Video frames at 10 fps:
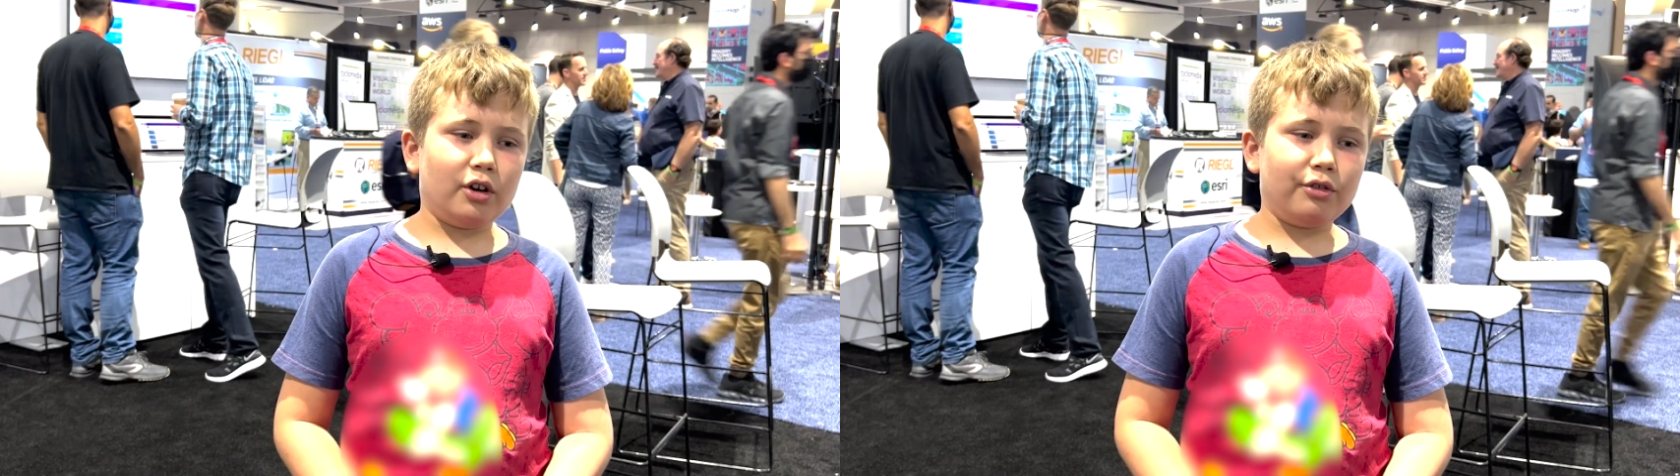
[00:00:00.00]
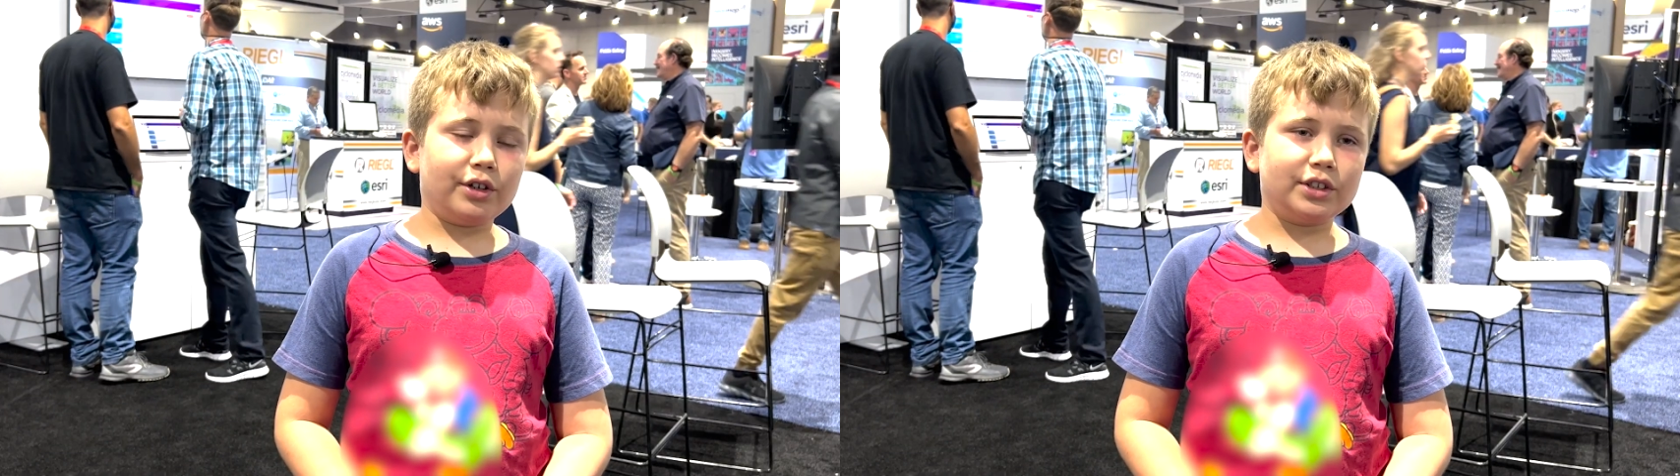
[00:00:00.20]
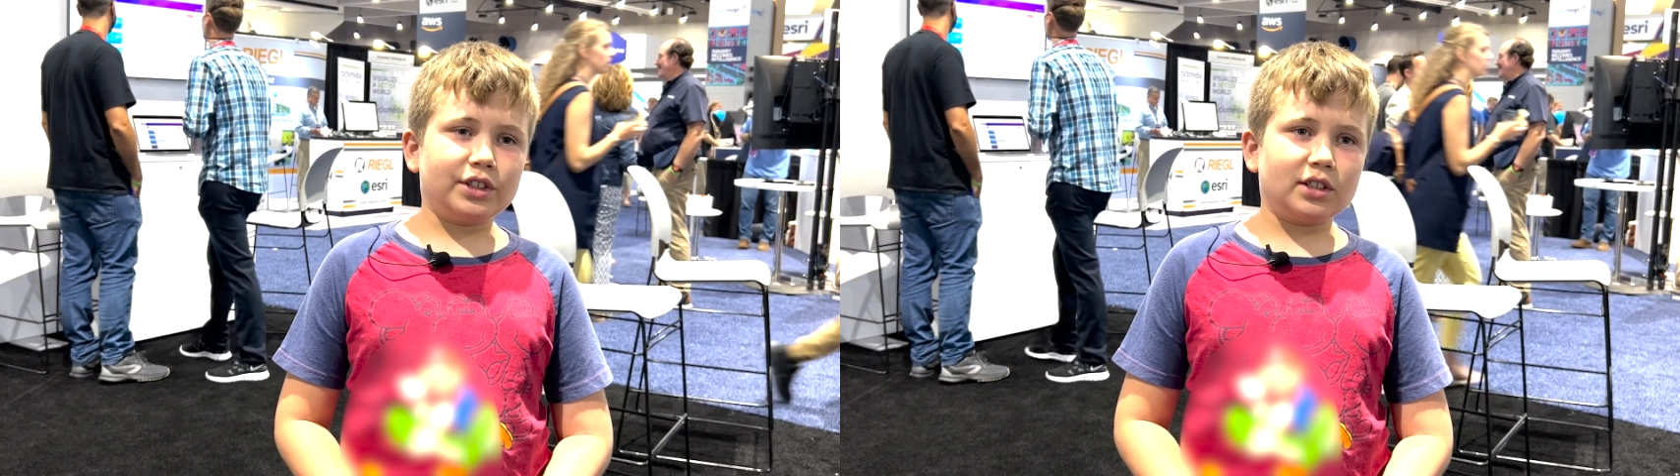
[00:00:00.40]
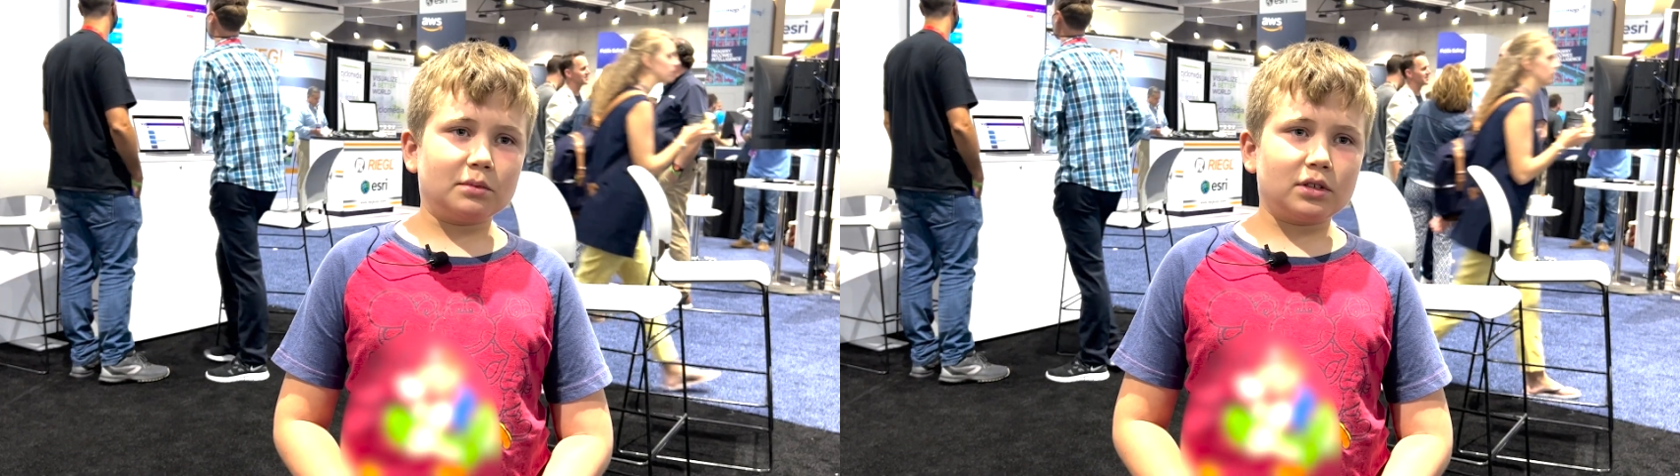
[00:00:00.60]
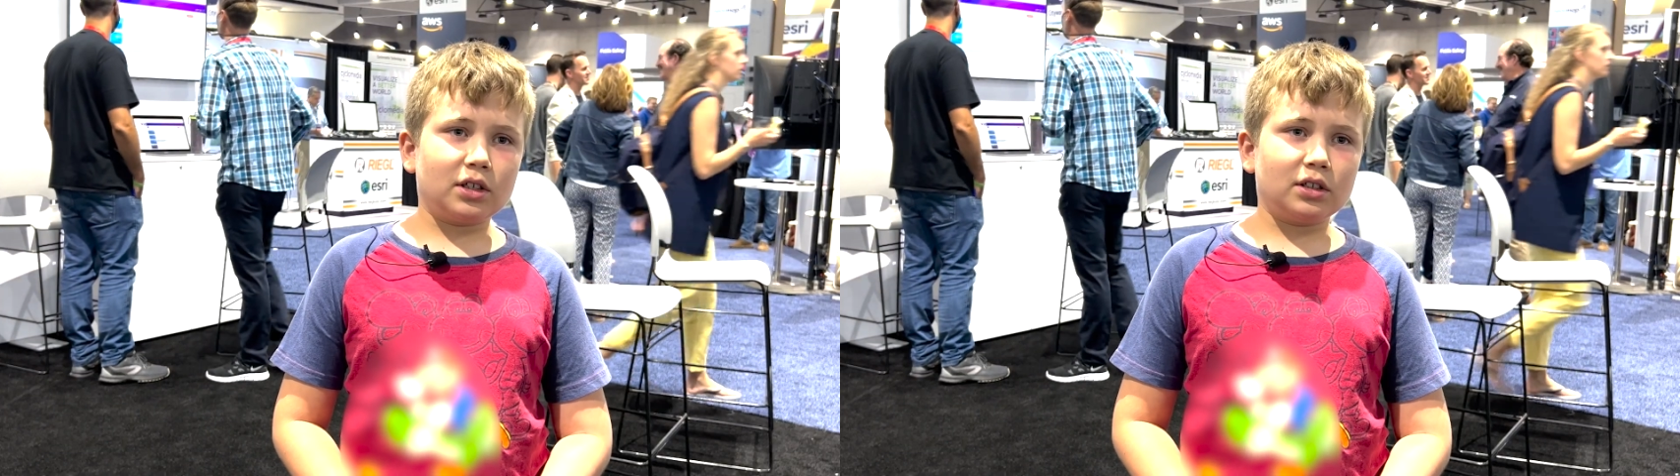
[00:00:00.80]
coding
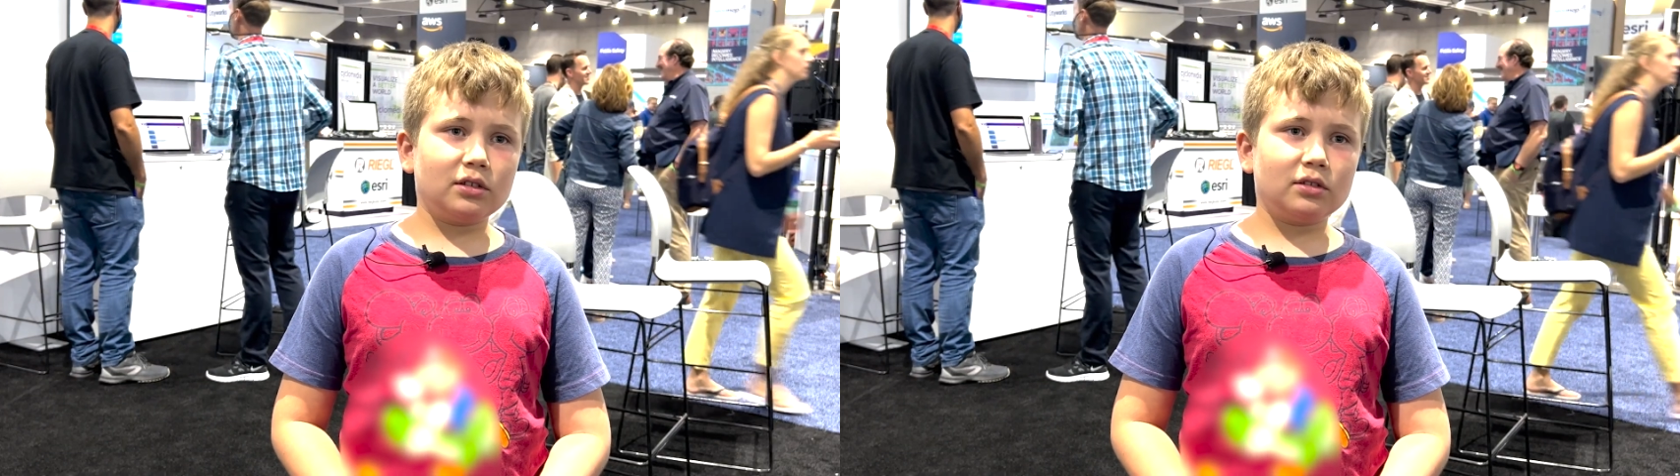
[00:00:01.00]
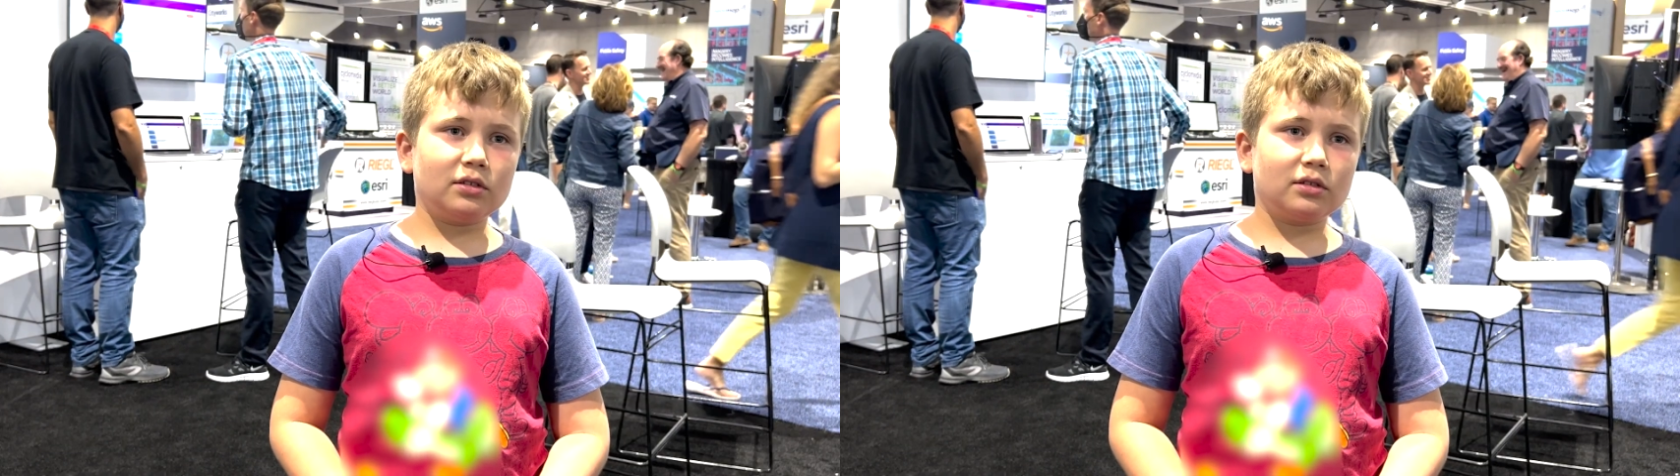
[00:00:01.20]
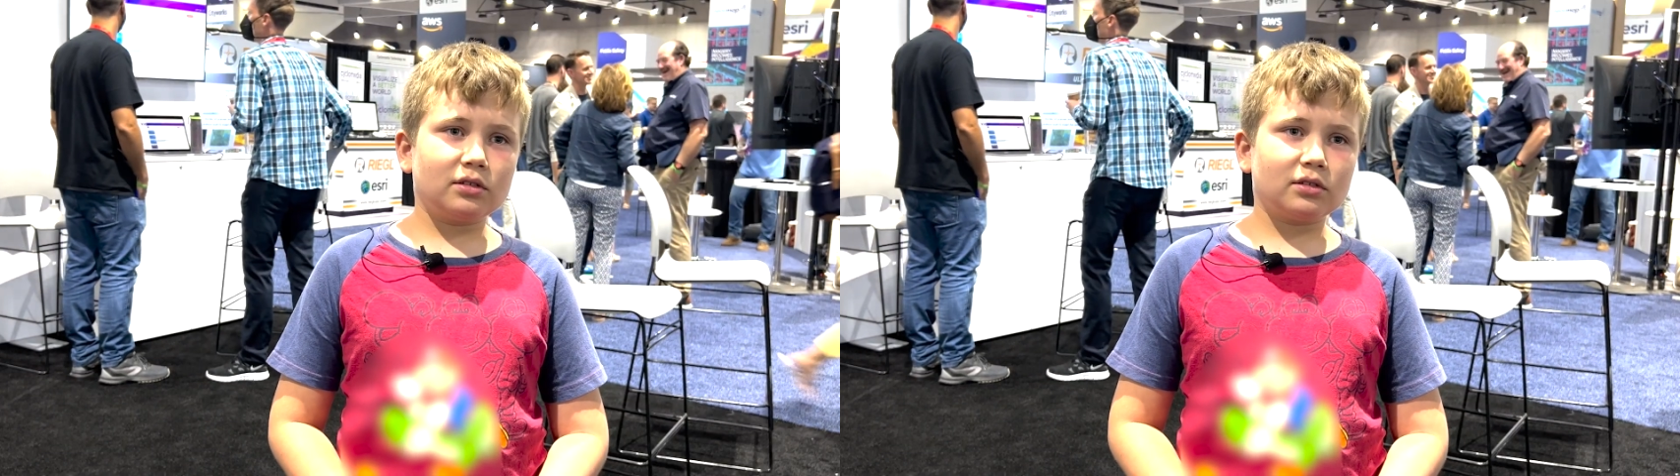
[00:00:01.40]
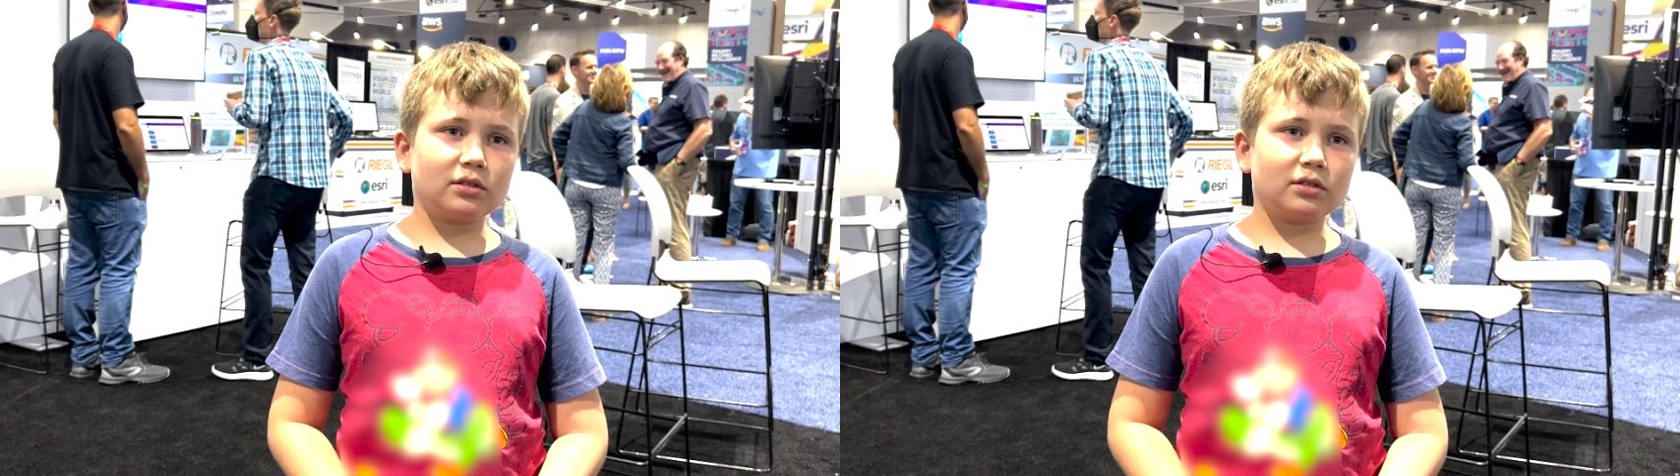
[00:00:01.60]
something. He's